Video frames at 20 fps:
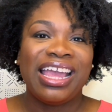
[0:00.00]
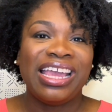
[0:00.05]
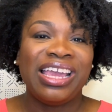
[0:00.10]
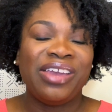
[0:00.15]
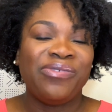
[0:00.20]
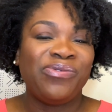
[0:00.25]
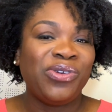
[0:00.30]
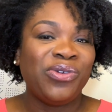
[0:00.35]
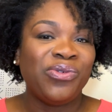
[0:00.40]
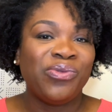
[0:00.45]

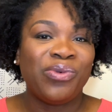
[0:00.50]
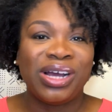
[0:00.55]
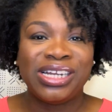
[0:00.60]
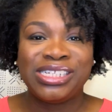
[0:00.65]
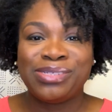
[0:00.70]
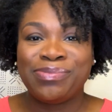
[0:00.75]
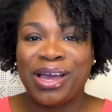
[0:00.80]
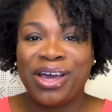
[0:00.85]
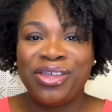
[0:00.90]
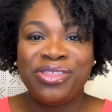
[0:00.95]
If you
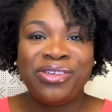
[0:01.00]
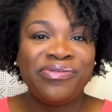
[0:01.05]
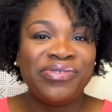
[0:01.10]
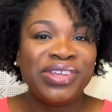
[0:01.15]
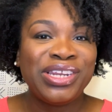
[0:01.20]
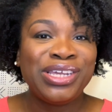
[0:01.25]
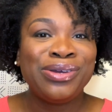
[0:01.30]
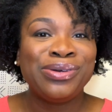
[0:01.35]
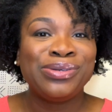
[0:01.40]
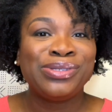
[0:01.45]
watch my other
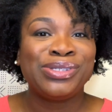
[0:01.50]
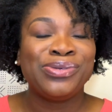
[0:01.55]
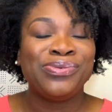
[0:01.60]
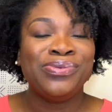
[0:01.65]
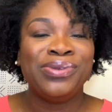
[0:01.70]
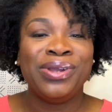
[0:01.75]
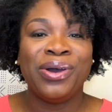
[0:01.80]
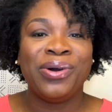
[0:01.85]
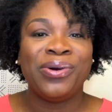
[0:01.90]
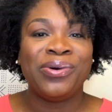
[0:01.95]
videos, you
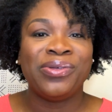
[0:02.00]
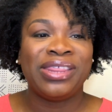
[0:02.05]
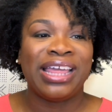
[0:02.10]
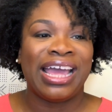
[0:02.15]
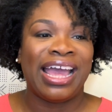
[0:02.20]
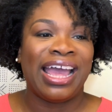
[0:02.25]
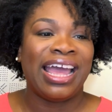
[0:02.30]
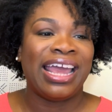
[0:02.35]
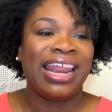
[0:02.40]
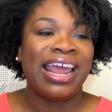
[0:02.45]
know
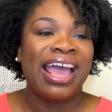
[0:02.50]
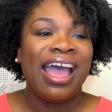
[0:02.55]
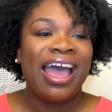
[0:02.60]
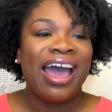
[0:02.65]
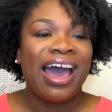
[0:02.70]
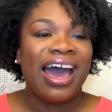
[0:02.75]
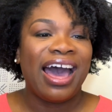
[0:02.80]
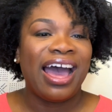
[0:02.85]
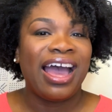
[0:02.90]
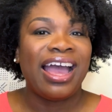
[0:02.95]
that
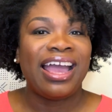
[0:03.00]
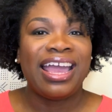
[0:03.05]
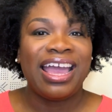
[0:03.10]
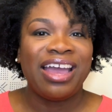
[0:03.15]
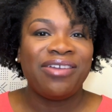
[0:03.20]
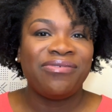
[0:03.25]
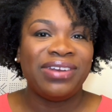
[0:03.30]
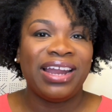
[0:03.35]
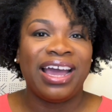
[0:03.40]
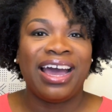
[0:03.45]
I
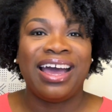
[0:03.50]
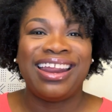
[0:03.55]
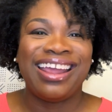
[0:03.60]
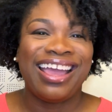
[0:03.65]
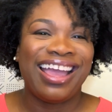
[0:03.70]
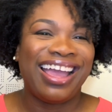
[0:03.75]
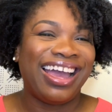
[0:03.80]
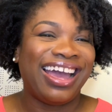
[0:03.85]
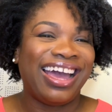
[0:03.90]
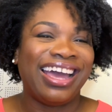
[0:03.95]
have not
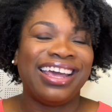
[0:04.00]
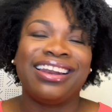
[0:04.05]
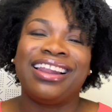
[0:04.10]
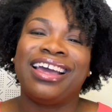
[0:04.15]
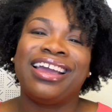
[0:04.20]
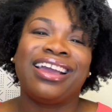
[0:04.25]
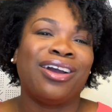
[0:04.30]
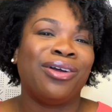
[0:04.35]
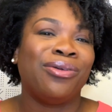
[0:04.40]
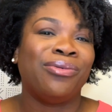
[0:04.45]
had
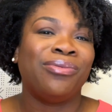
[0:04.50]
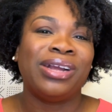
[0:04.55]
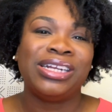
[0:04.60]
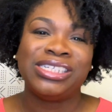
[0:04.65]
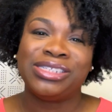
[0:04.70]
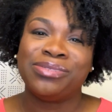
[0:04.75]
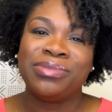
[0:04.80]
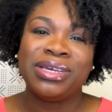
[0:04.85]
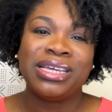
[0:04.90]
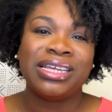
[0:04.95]
like a
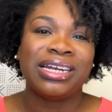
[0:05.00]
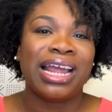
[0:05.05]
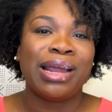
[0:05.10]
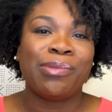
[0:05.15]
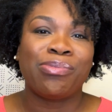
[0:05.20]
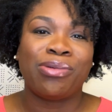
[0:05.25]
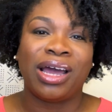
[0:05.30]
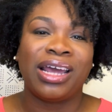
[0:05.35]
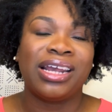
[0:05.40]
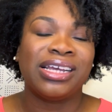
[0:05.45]
regimen,
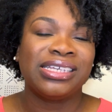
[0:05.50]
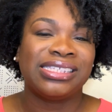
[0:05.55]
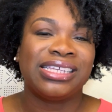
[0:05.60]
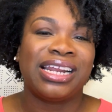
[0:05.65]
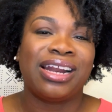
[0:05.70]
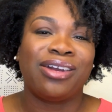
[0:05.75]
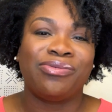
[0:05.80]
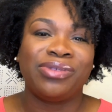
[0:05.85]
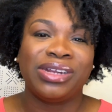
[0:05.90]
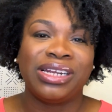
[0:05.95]
like products
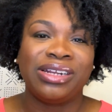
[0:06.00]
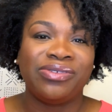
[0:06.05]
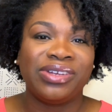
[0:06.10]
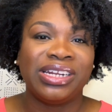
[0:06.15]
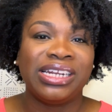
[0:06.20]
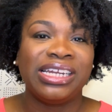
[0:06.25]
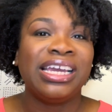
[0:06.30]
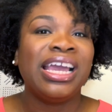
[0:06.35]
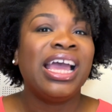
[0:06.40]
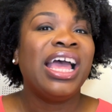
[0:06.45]
that I really,
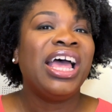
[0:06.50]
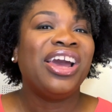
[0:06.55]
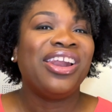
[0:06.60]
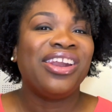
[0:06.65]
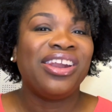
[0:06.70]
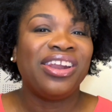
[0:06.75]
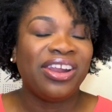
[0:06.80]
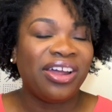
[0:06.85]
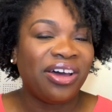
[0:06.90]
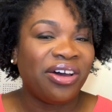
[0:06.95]
really
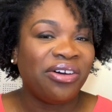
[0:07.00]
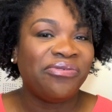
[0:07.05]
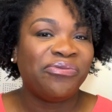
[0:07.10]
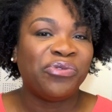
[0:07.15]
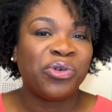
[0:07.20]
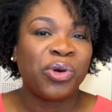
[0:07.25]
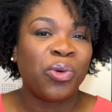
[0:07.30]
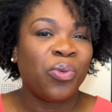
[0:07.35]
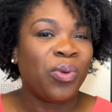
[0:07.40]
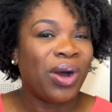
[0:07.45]
love
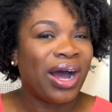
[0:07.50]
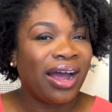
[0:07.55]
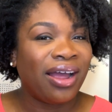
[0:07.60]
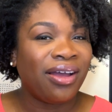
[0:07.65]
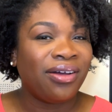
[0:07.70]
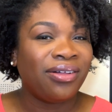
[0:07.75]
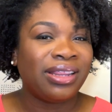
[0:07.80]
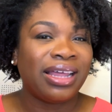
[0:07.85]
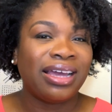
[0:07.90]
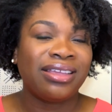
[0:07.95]
for a
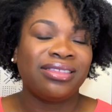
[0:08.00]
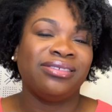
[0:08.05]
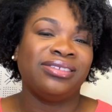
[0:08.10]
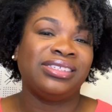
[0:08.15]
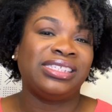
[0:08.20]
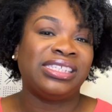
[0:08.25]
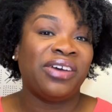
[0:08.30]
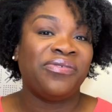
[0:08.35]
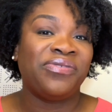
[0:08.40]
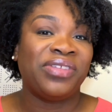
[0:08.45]
while. Like,
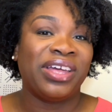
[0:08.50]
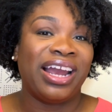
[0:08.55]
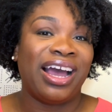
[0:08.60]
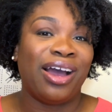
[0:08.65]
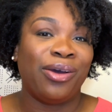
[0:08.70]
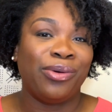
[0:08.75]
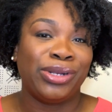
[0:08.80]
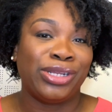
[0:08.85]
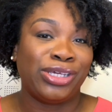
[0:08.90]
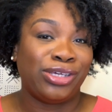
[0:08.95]
there's stuff that
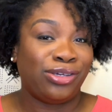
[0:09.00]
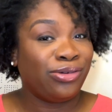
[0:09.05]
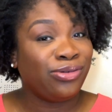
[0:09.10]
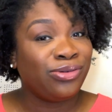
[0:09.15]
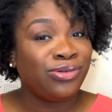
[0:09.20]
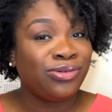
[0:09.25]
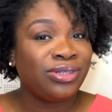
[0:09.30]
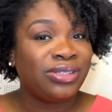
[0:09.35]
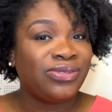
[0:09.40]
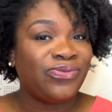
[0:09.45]
I would
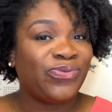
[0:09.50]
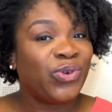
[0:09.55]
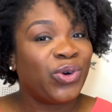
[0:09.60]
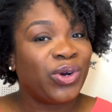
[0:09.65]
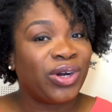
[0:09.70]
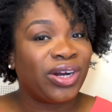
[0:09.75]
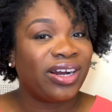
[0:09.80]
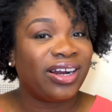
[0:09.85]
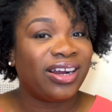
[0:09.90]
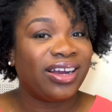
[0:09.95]
use
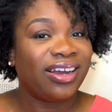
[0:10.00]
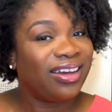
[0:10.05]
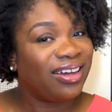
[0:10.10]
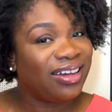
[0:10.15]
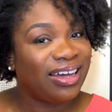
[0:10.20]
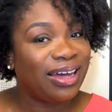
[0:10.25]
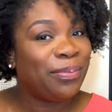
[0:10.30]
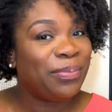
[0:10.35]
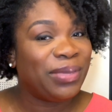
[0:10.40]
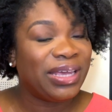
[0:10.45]
for
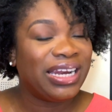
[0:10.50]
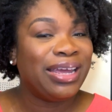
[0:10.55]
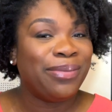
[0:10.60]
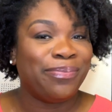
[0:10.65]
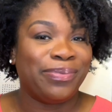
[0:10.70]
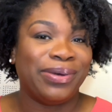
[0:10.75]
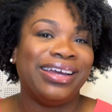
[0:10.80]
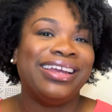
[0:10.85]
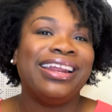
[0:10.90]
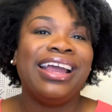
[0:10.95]
a
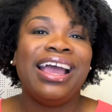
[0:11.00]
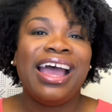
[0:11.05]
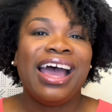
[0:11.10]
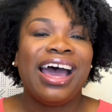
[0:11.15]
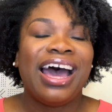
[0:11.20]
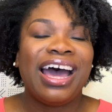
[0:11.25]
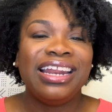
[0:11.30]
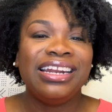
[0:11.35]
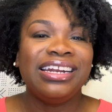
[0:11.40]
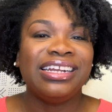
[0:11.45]
minute, but
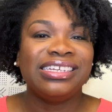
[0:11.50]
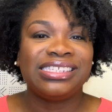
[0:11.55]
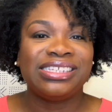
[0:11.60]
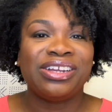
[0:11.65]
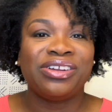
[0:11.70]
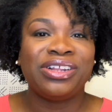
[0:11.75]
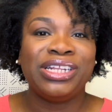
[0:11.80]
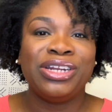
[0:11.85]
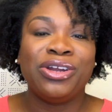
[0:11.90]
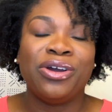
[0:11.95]
I didn't
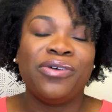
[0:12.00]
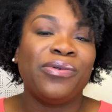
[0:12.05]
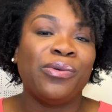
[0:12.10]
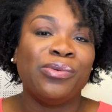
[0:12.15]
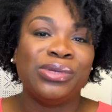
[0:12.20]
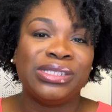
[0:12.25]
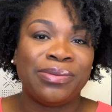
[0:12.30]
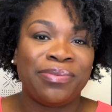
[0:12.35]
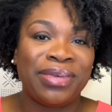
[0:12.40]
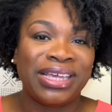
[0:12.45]
necessarily know if it
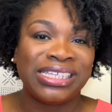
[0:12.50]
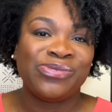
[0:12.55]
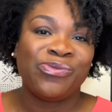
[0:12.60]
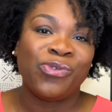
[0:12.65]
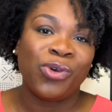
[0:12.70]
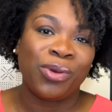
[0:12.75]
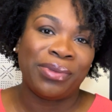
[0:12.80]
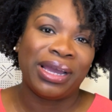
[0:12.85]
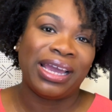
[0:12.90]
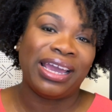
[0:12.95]
was the best
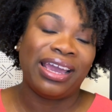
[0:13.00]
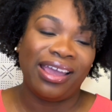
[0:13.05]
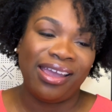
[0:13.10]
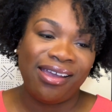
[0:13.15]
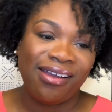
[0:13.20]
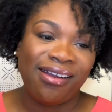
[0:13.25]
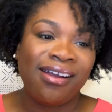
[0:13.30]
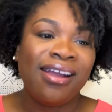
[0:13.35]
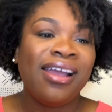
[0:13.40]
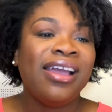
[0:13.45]
for my
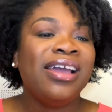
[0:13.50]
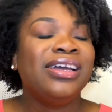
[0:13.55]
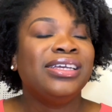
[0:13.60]
hair.